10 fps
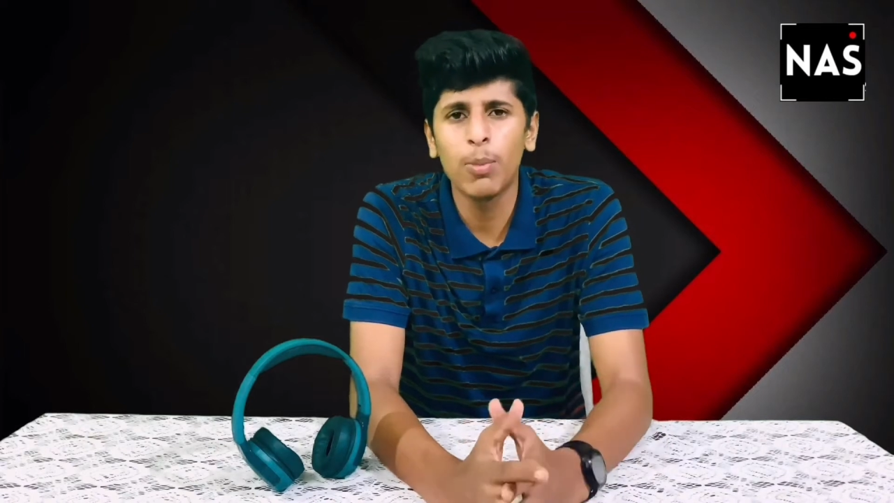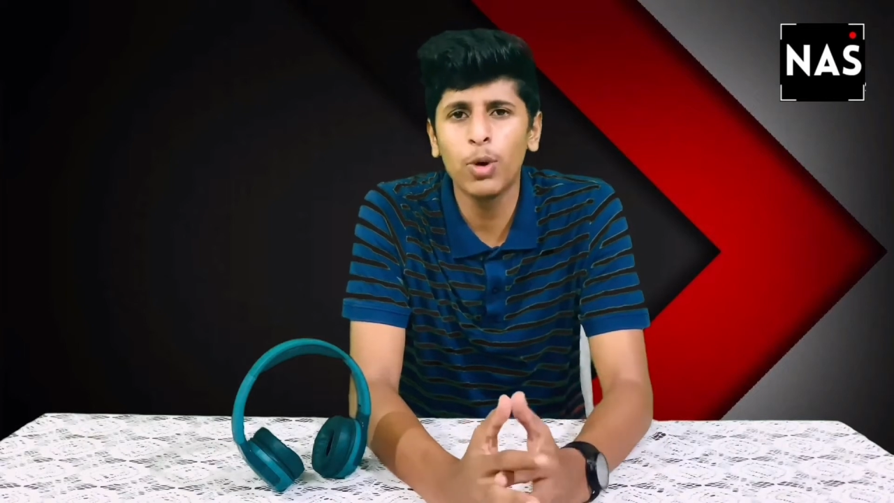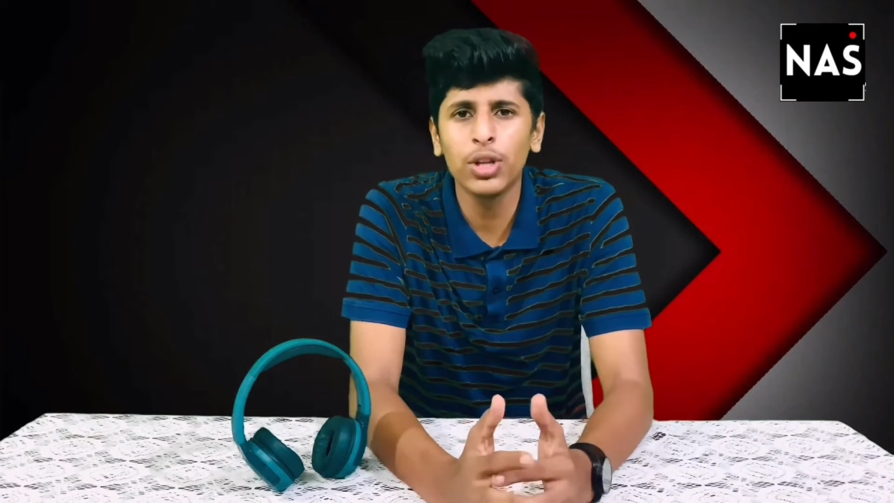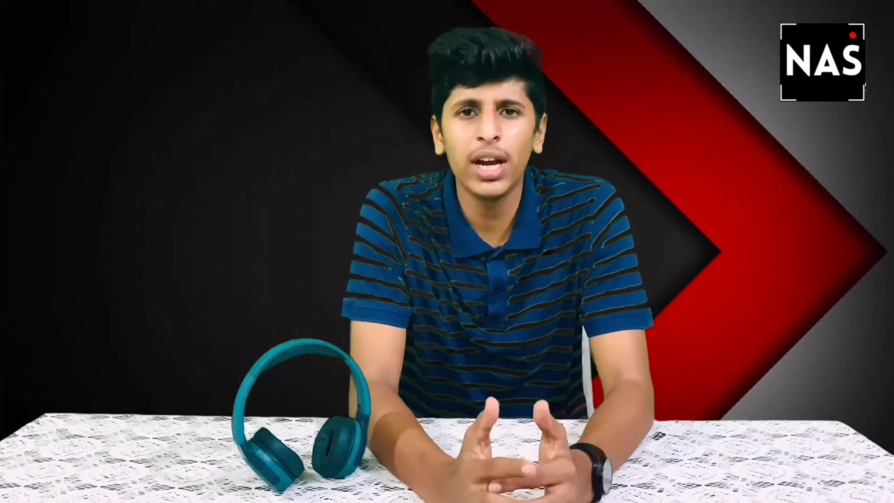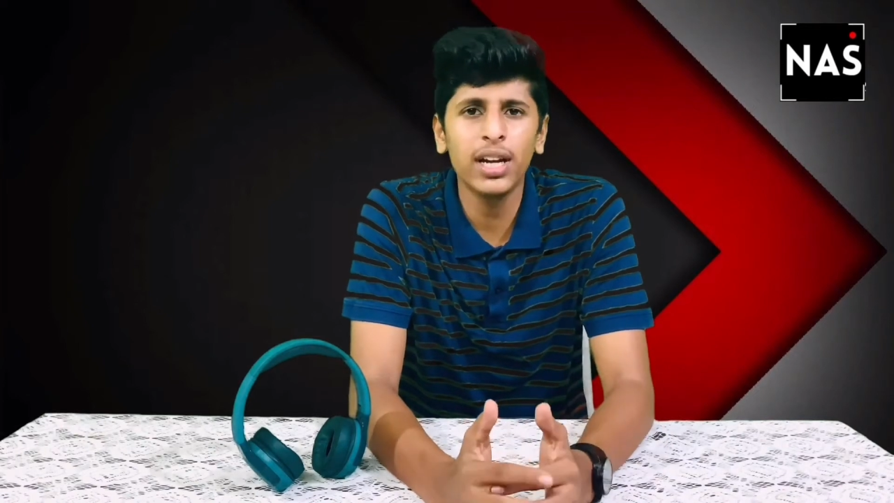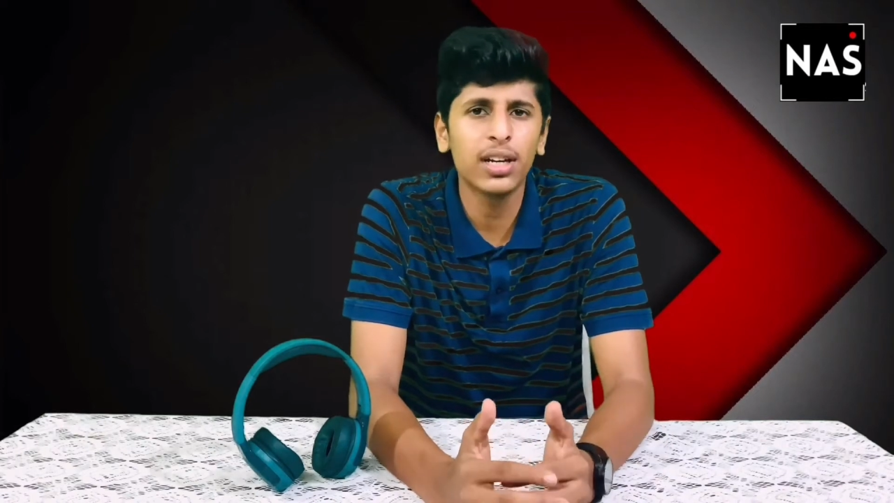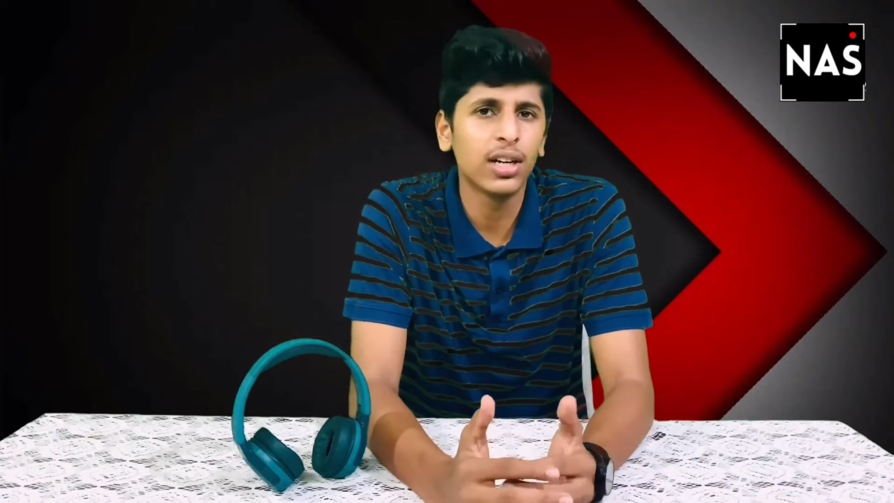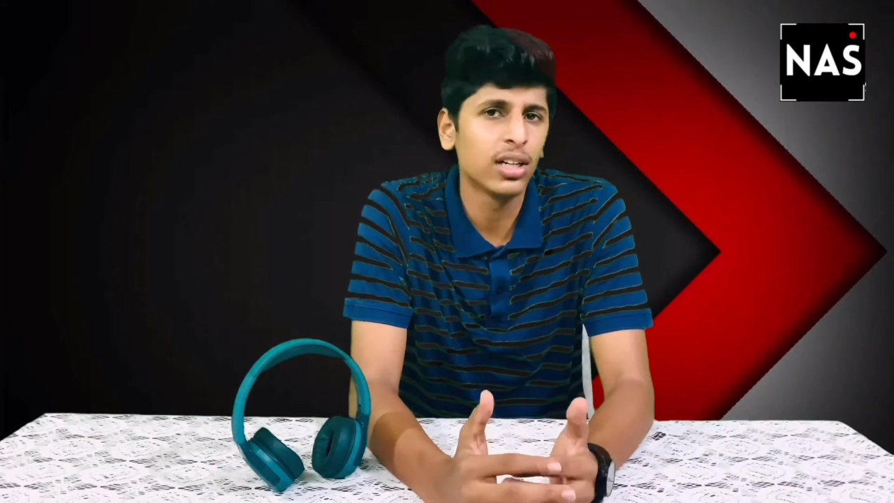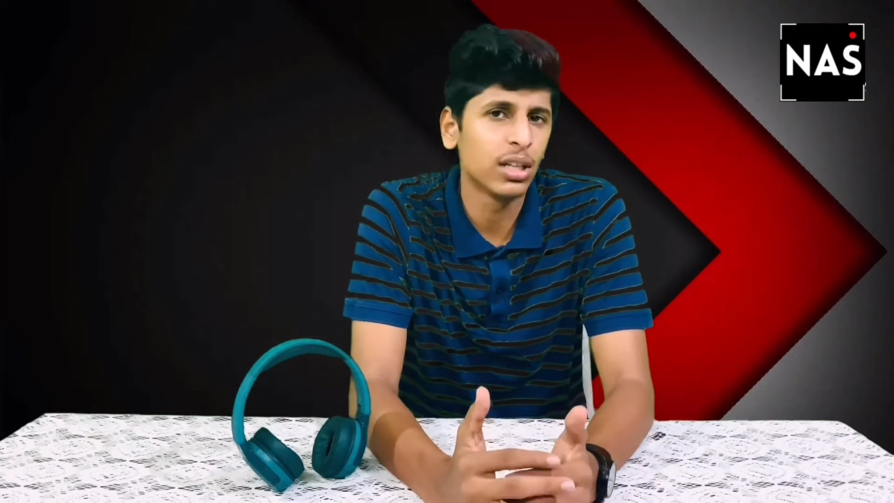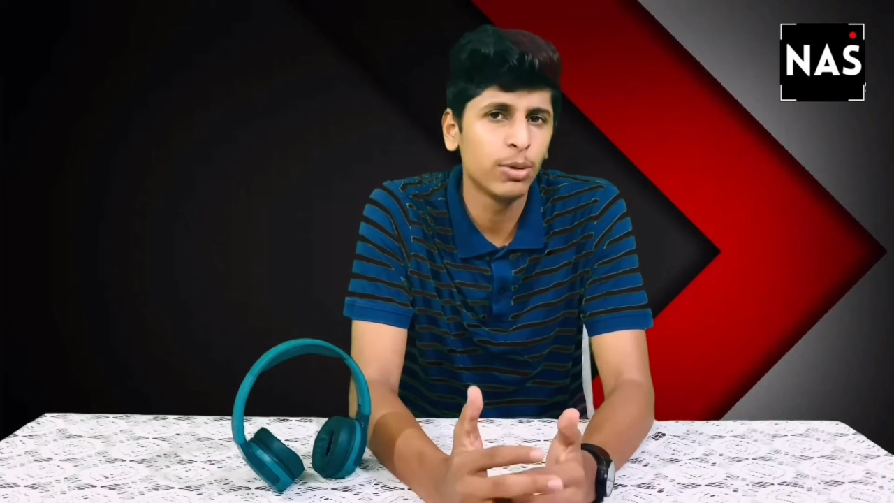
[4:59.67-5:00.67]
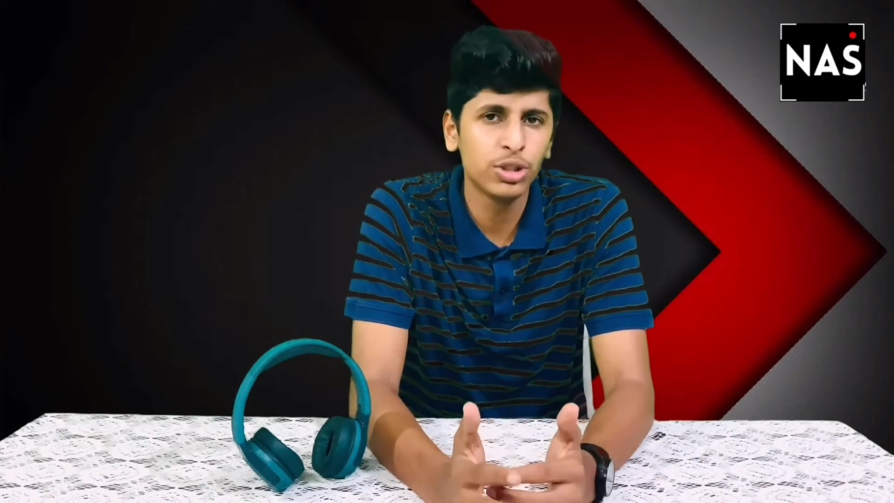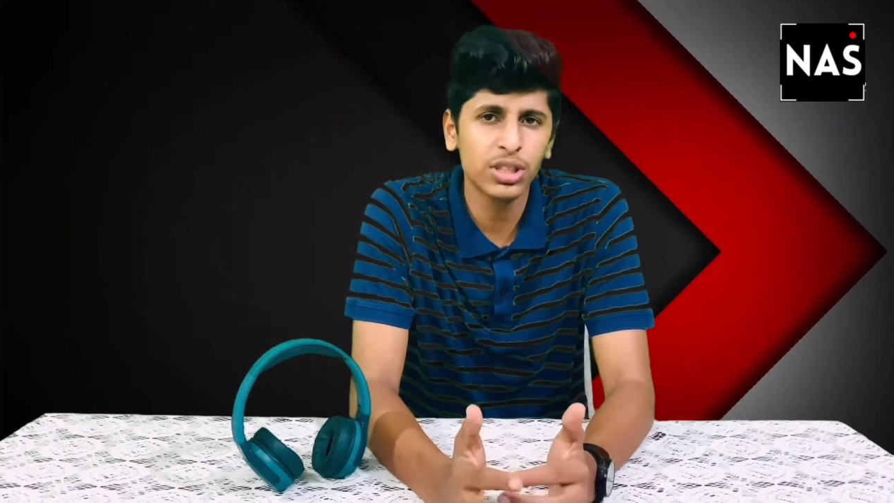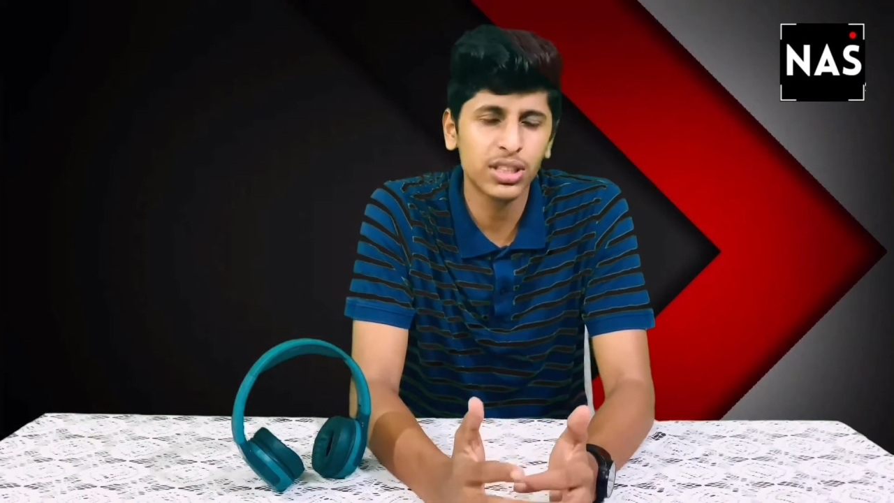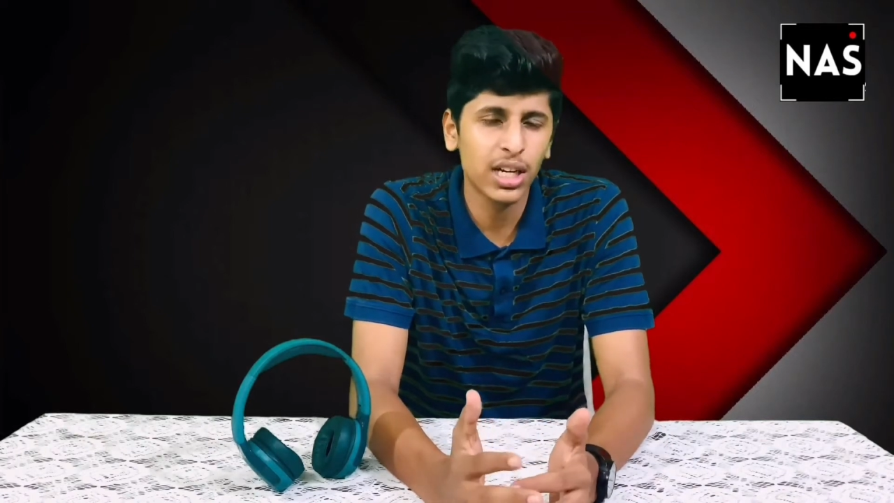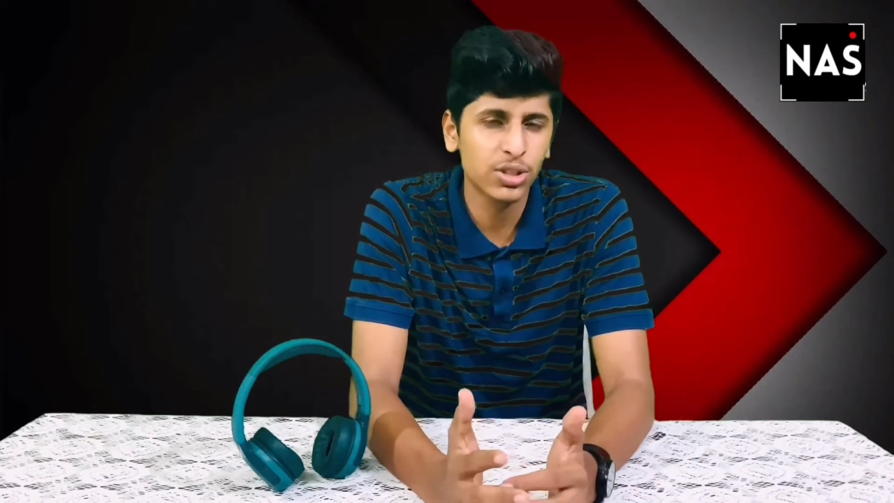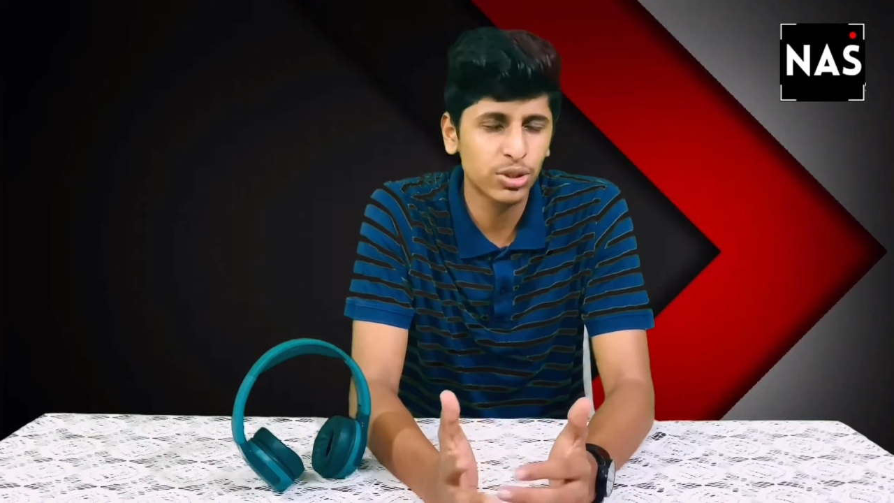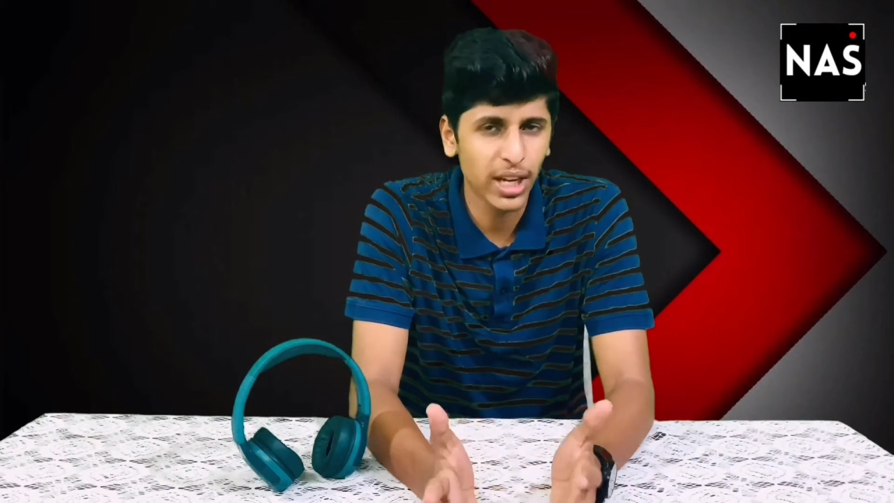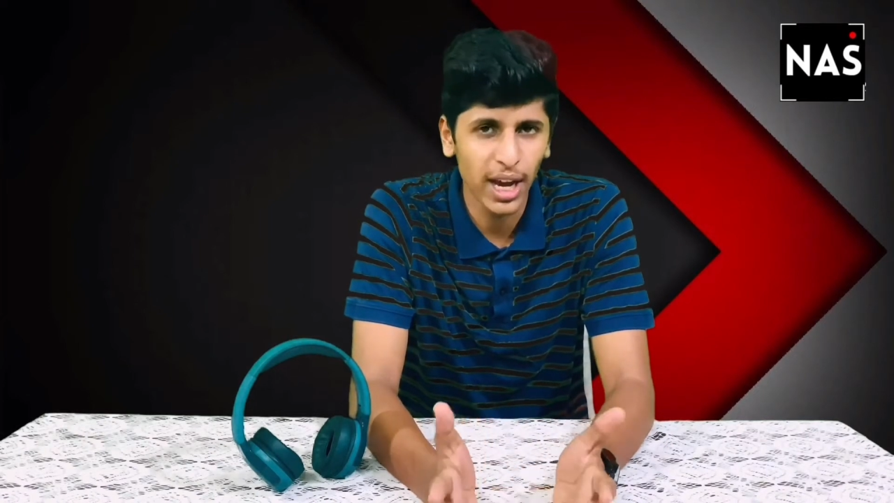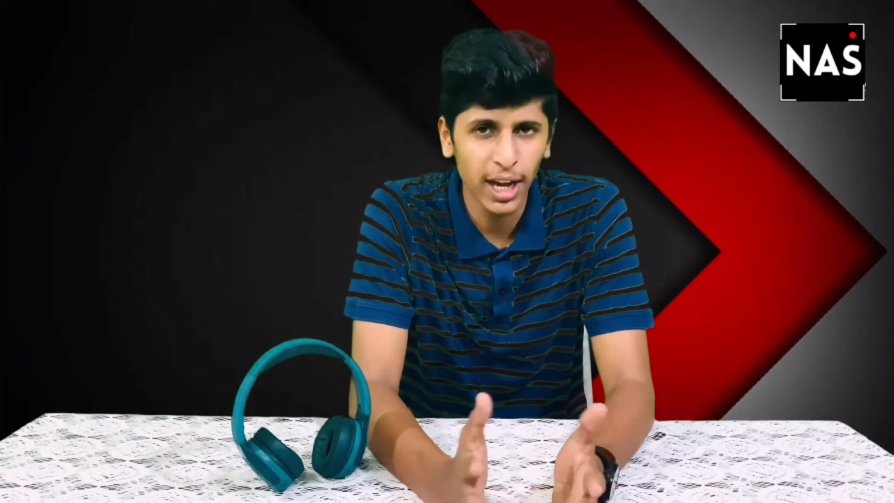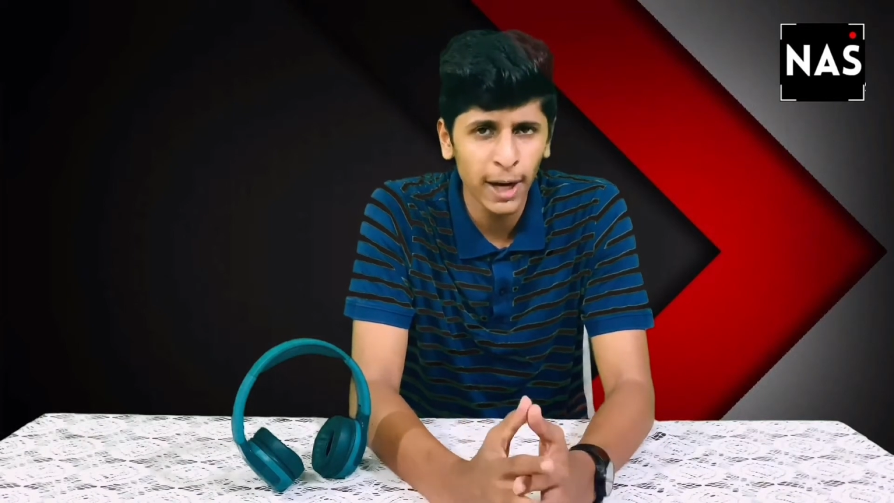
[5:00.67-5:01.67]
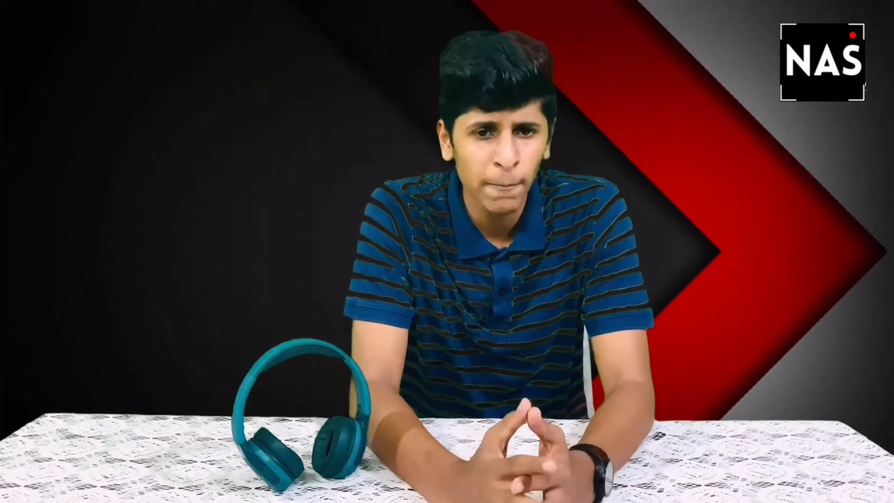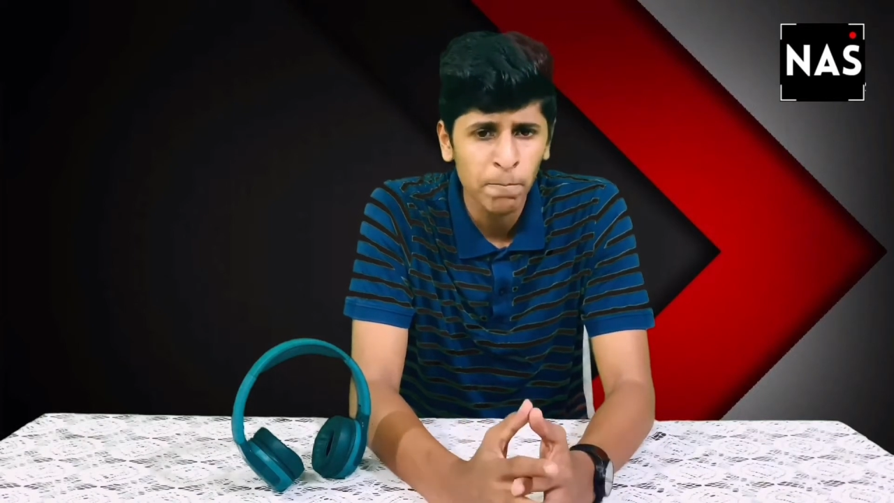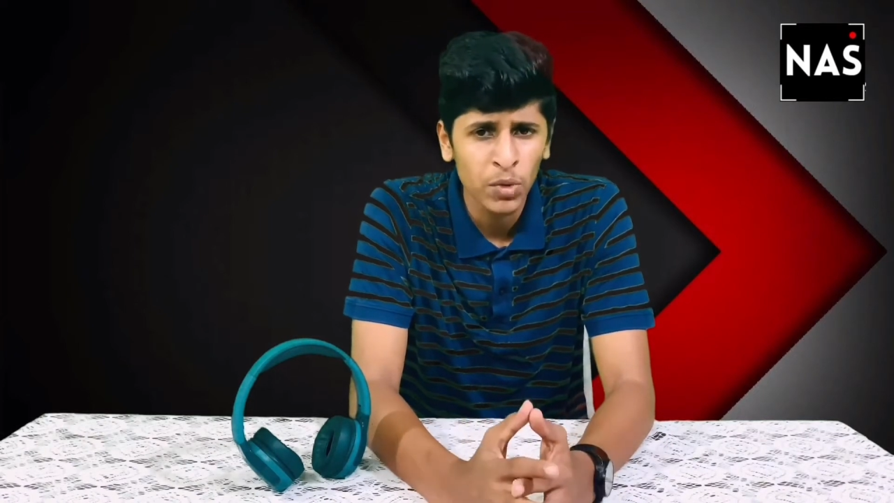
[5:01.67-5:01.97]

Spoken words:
Above that, the music starts to stagger.